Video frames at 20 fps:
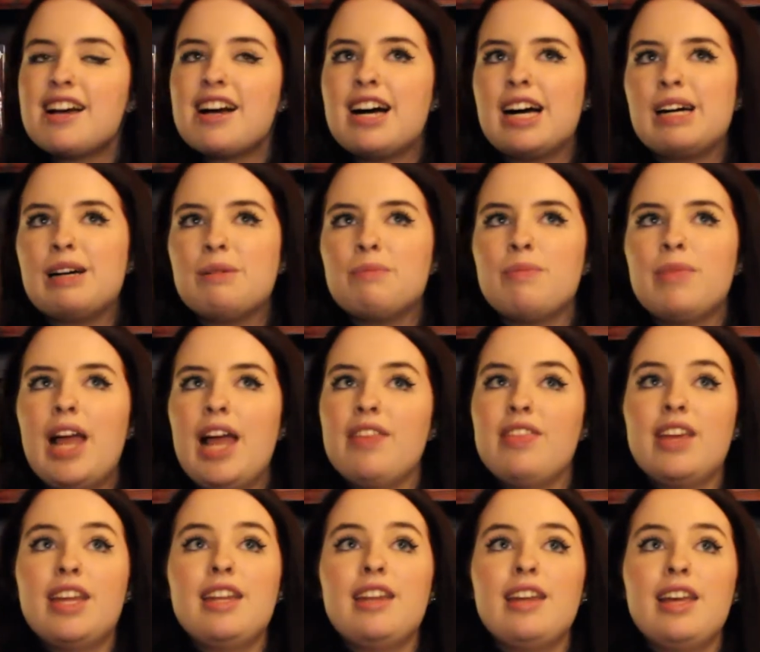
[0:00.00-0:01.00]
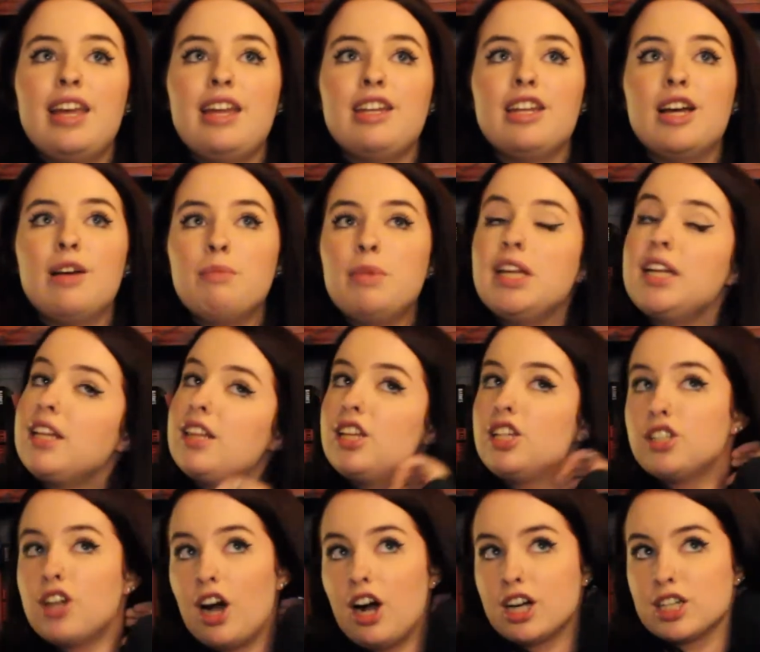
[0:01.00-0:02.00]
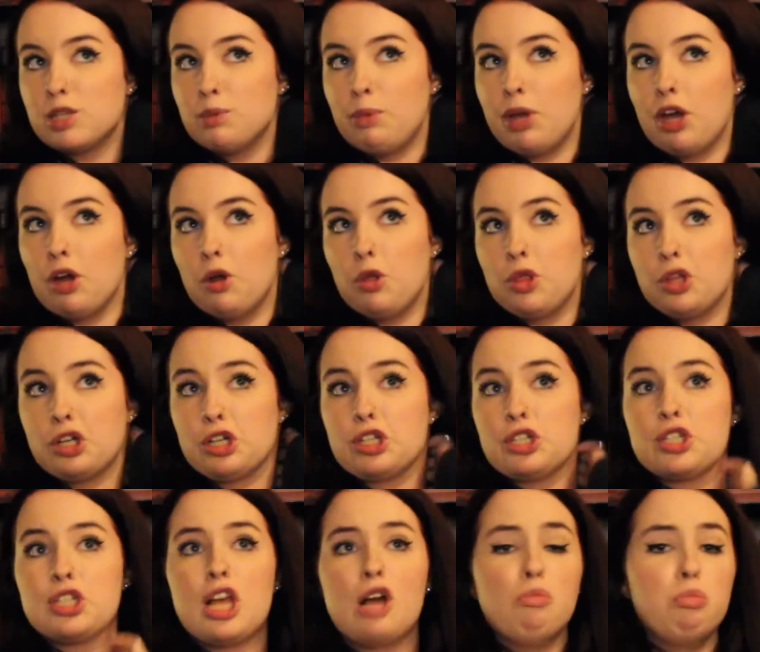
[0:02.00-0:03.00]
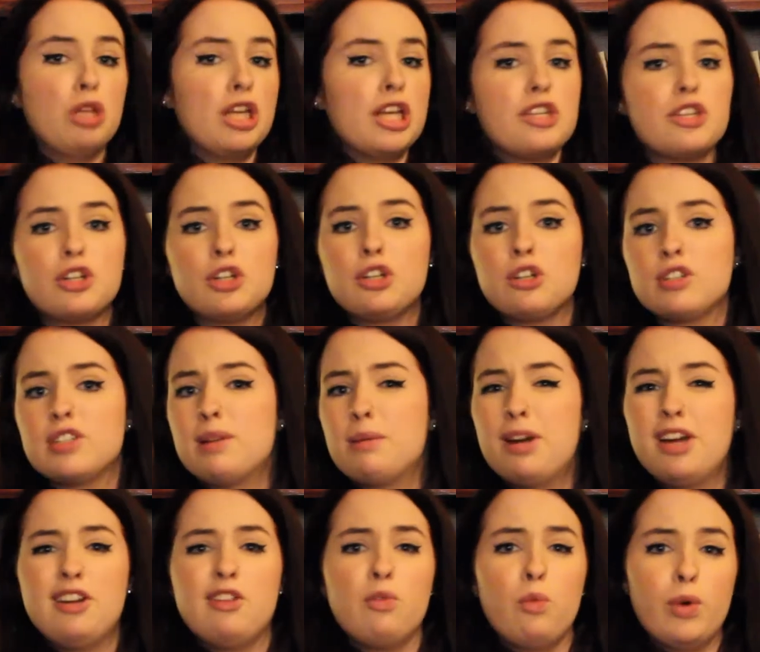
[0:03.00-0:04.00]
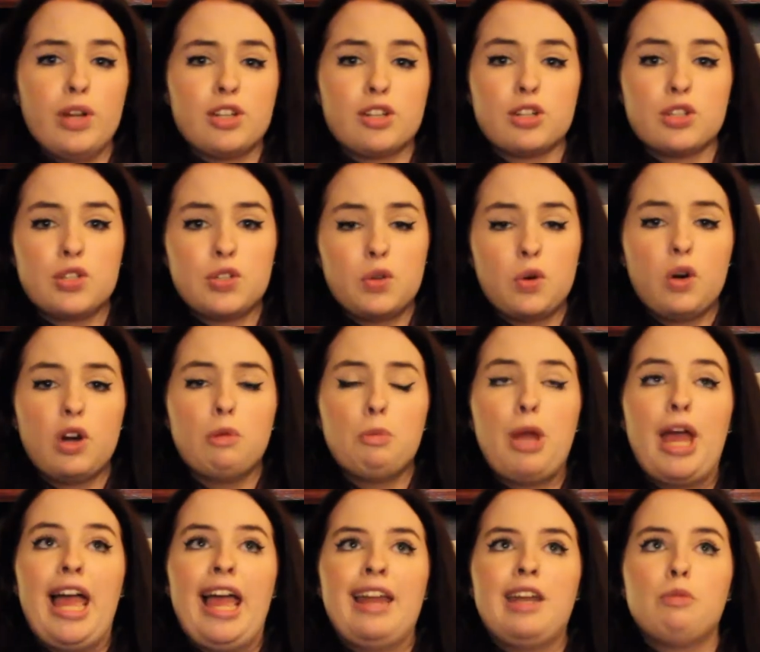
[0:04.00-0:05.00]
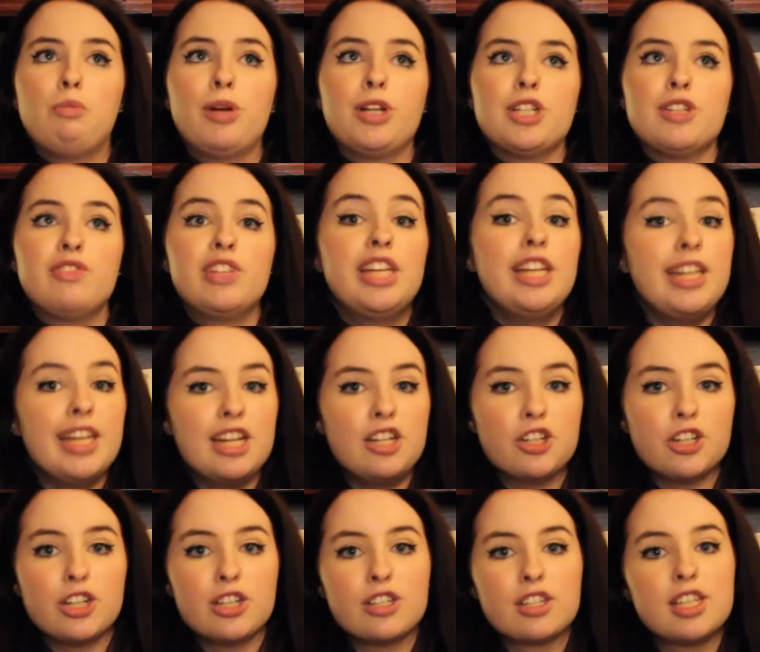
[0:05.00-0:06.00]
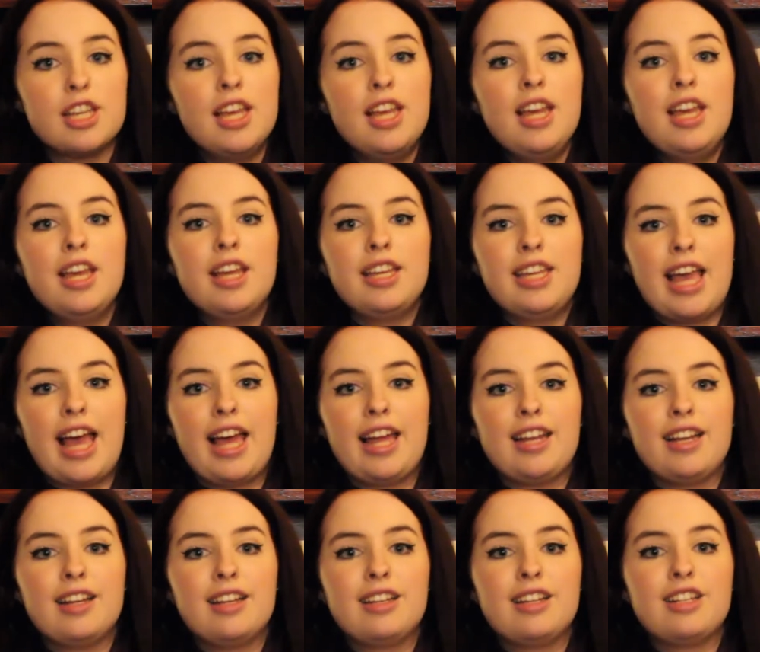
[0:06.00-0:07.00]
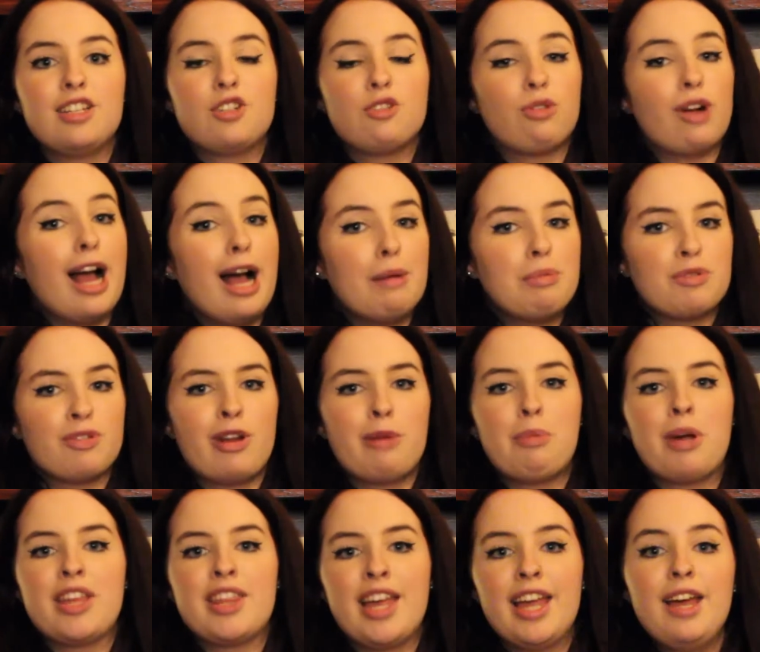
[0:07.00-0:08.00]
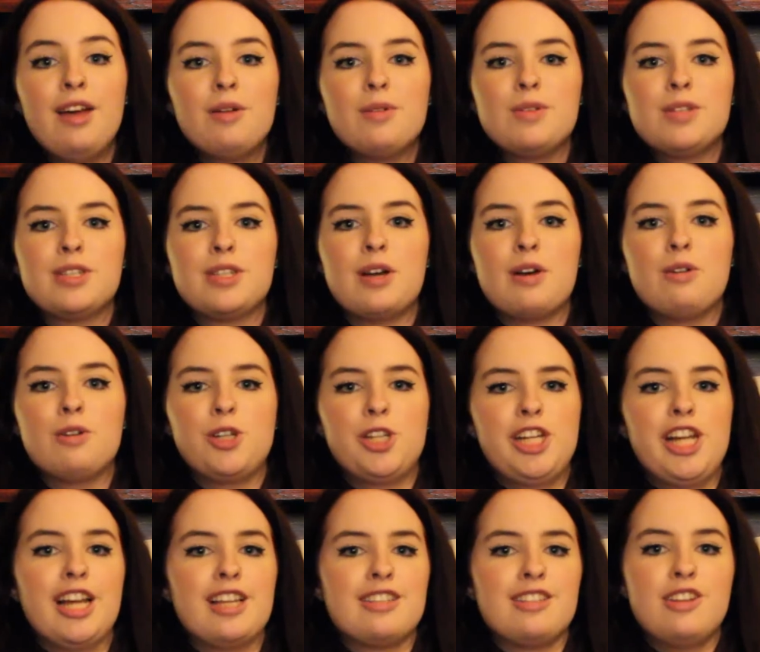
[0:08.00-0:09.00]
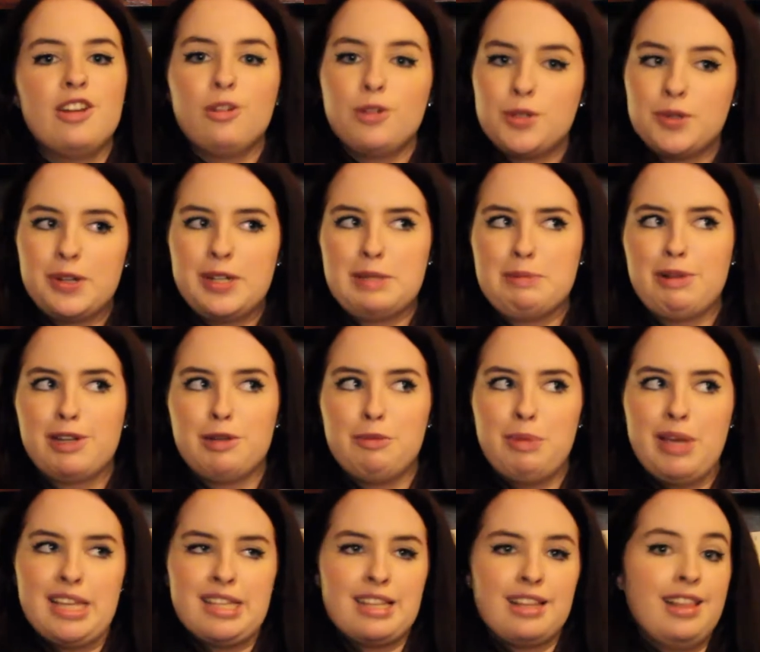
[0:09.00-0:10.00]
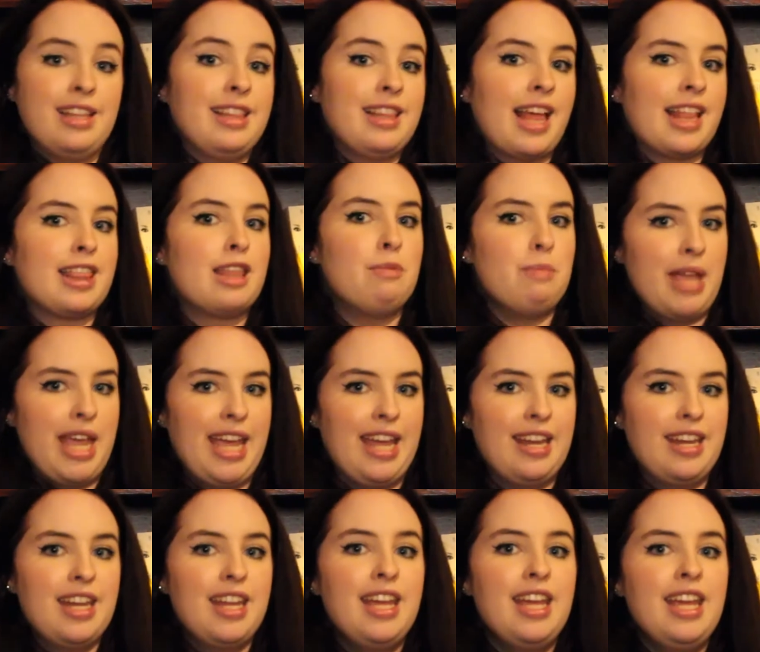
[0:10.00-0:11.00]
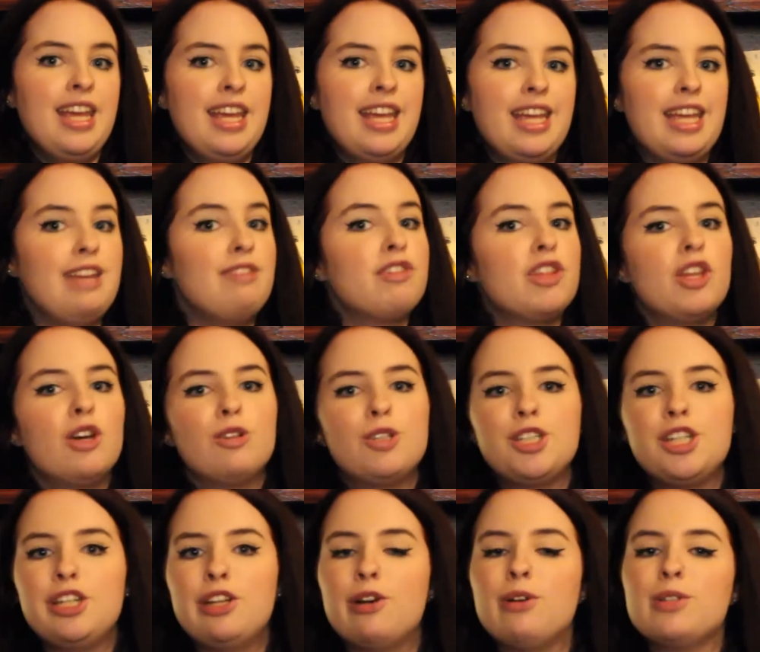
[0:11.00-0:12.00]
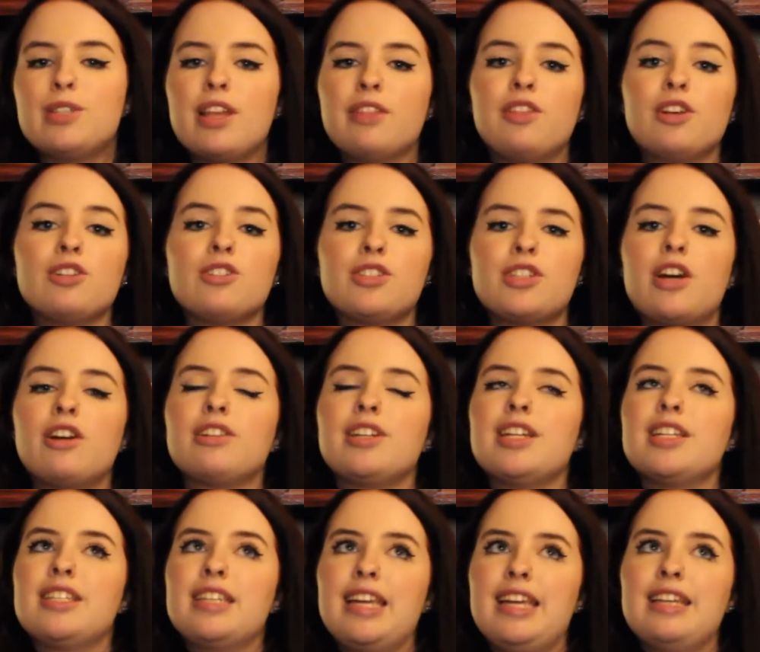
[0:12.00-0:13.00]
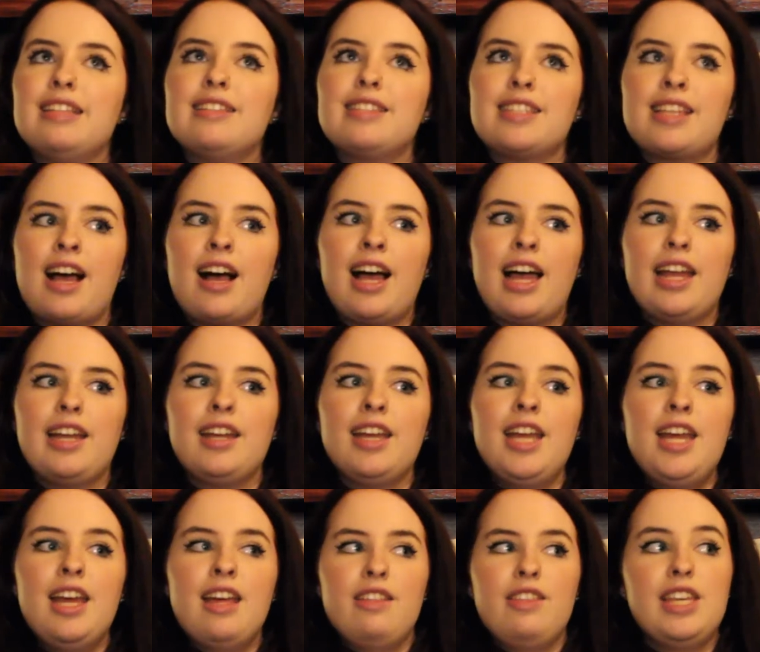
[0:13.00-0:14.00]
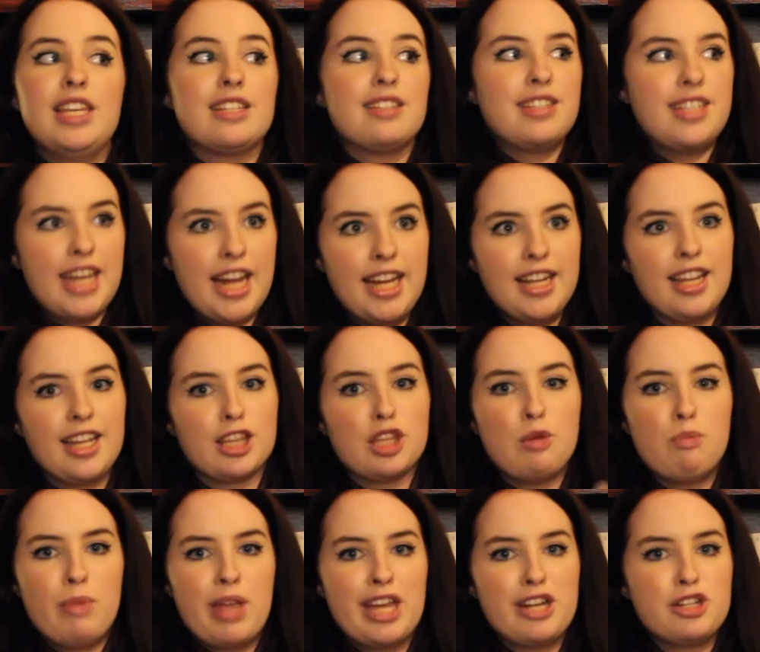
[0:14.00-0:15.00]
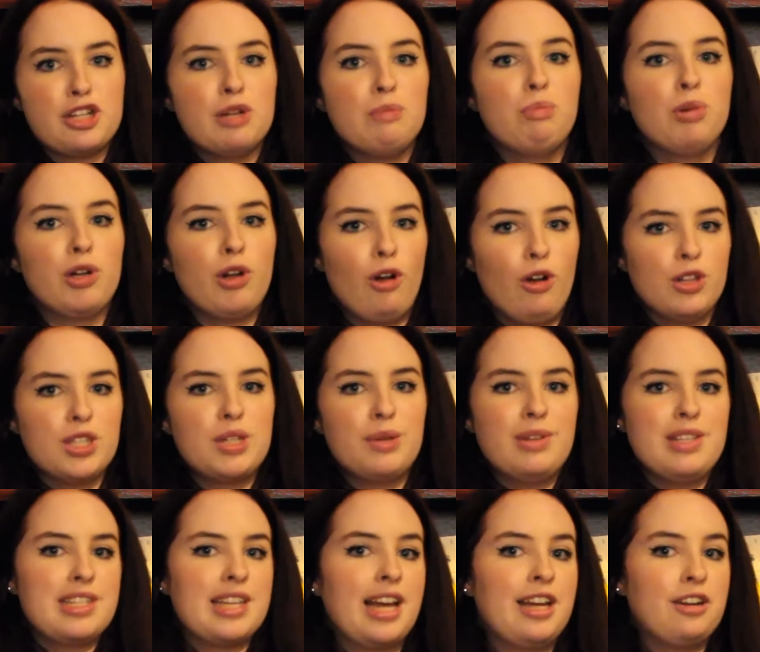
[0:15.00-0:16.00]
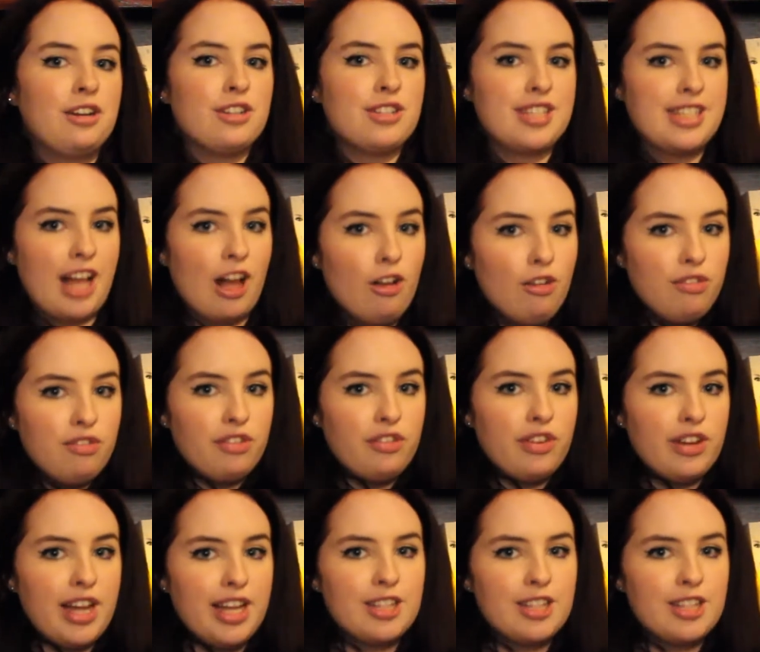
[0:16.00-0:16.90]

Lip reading: And then it immediately talks about there's a blizzard or some kind of winter storm, and a bunch of teenagers get trapped right by the house, so she has no choice but to basically let them in, even though she knows that there's darkness inside the estate, the mansion, but also inside herself.